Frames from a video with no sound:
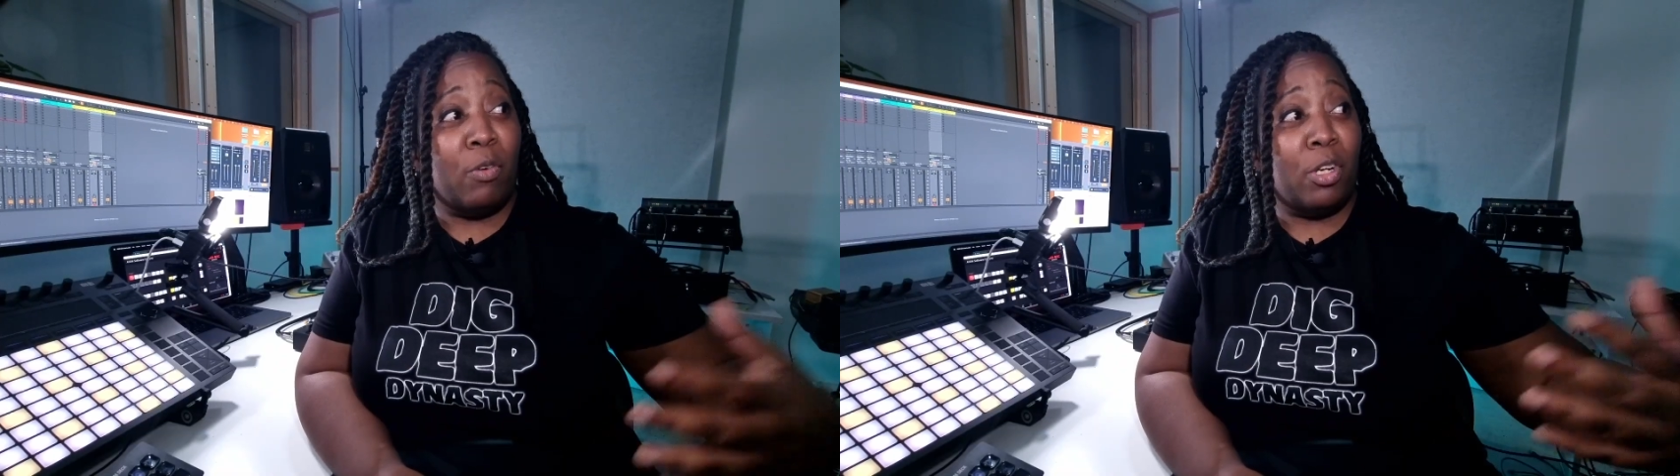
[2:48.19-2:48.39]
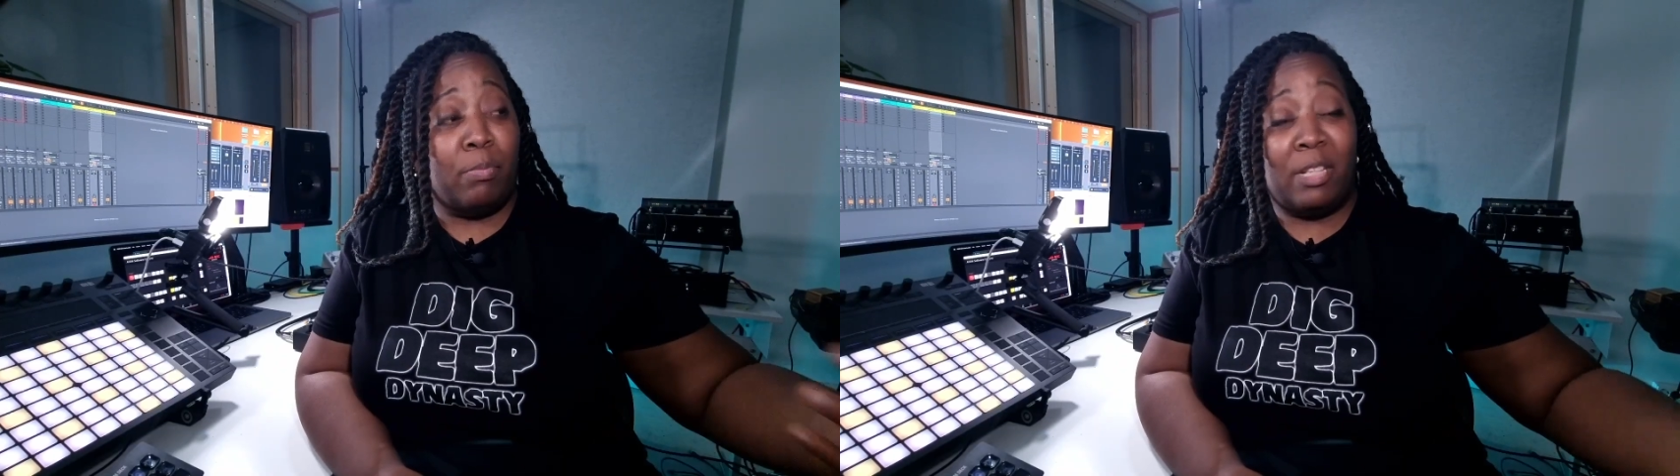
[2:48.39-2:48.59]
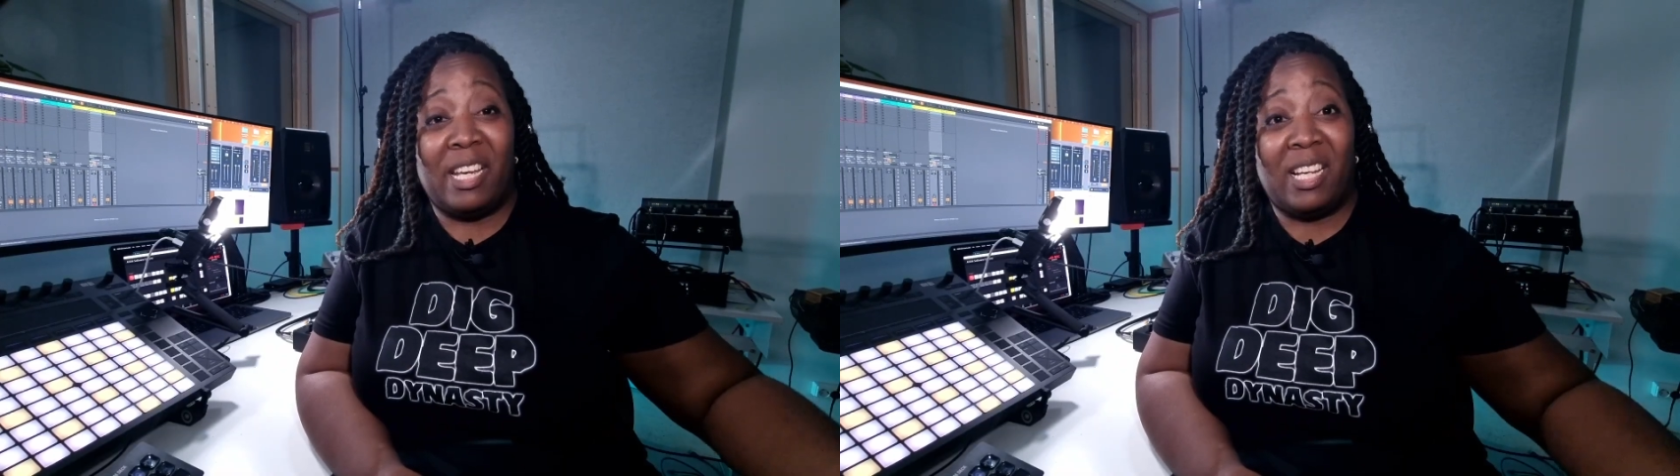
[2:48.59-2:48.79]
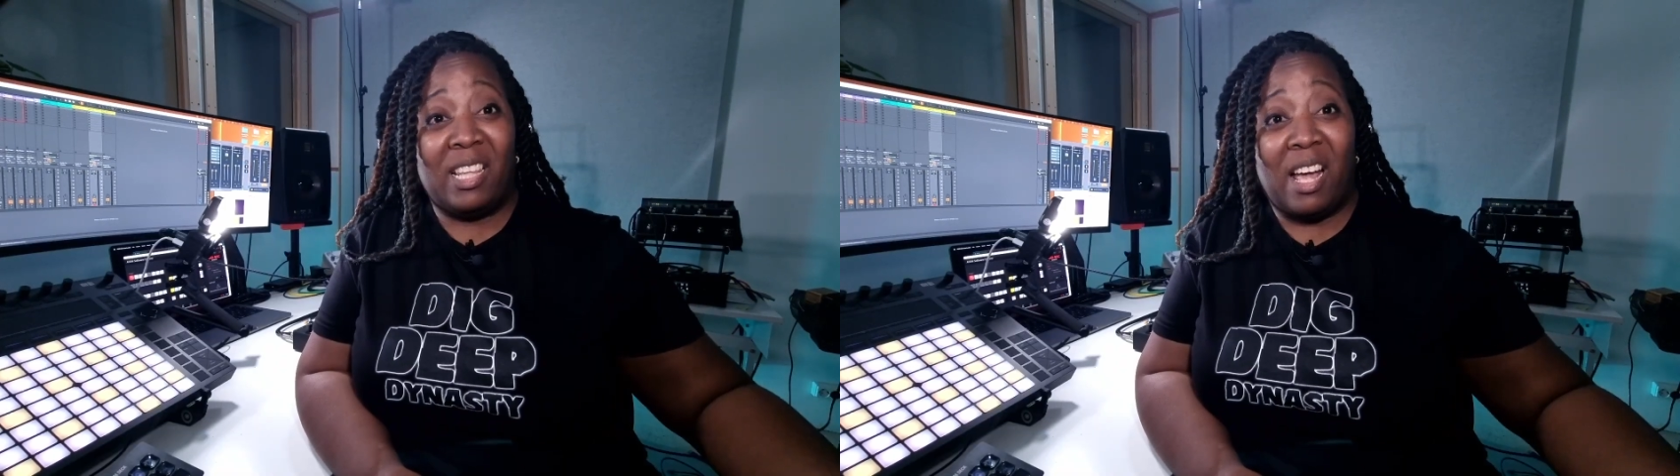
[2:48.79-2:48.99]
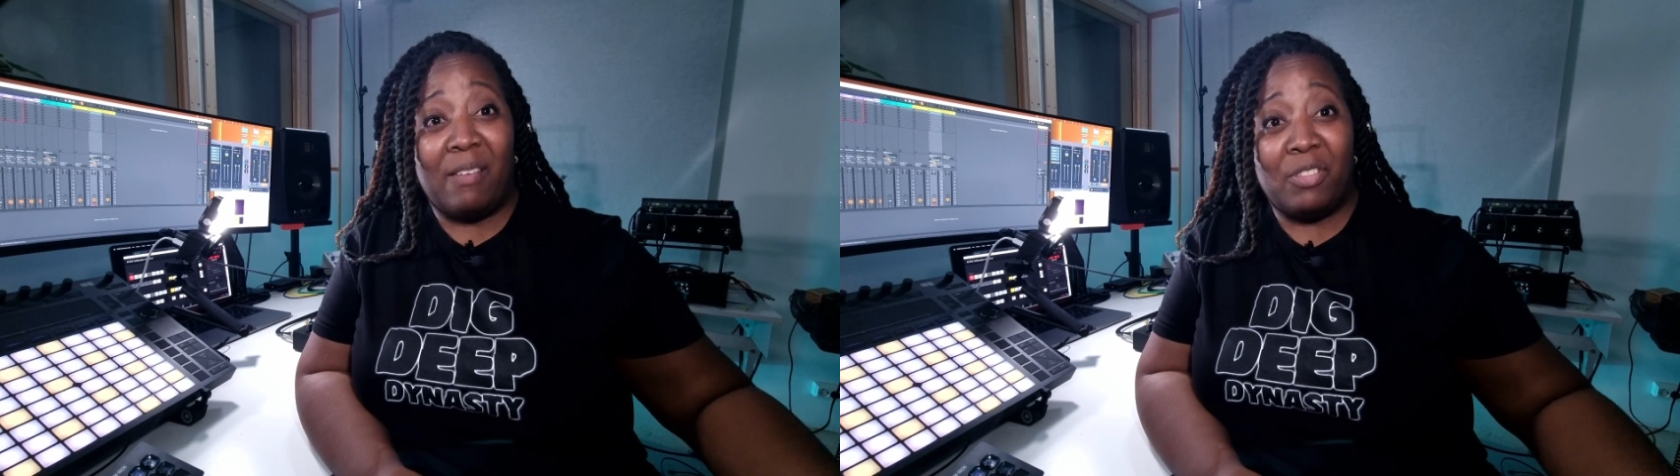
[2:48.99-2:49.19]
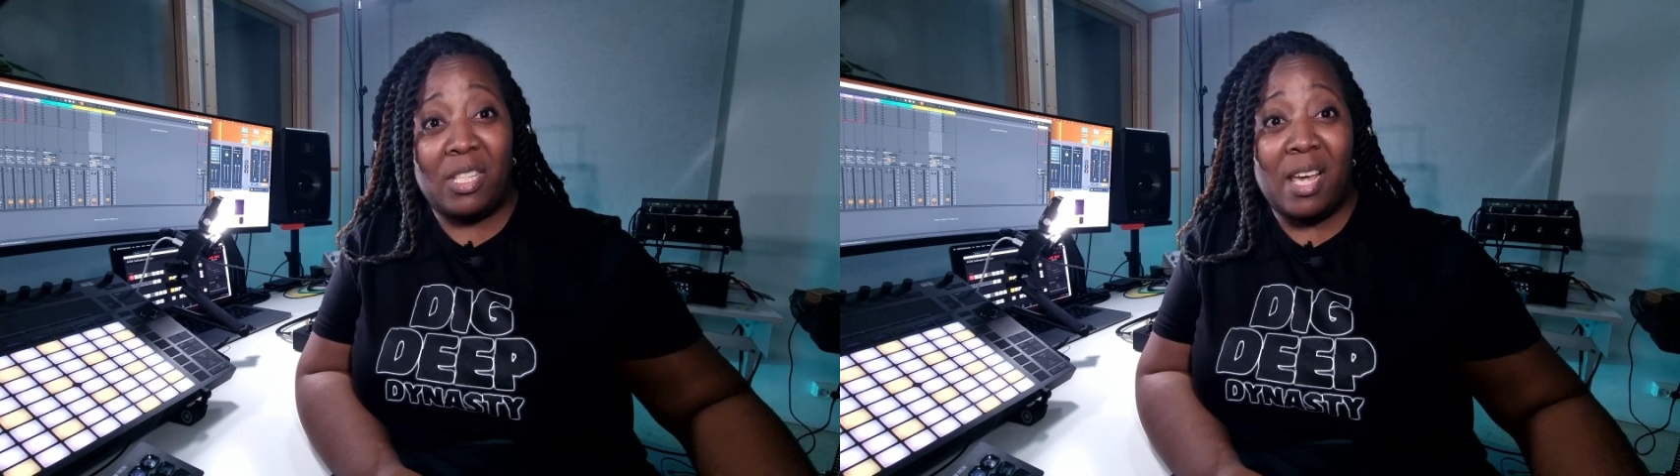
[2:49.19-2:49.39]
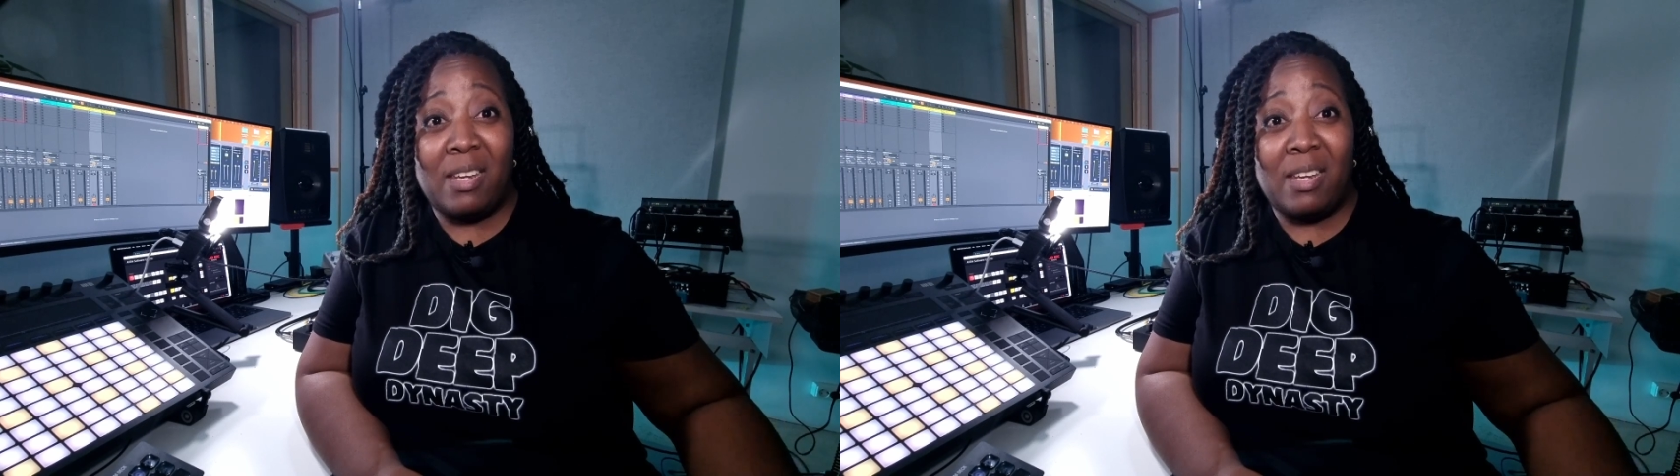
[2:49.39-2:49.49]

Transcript: to playing a live set